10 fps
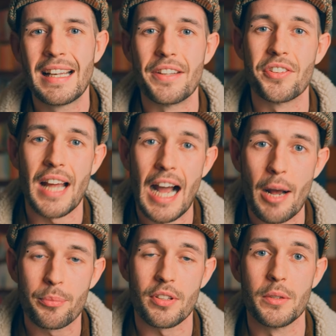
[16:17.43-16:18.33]
is an
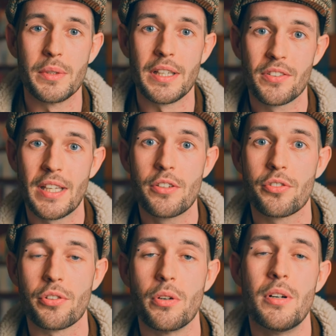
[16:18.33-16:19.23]
absolute
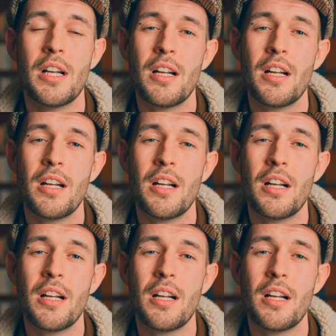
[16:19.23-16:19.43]
essential.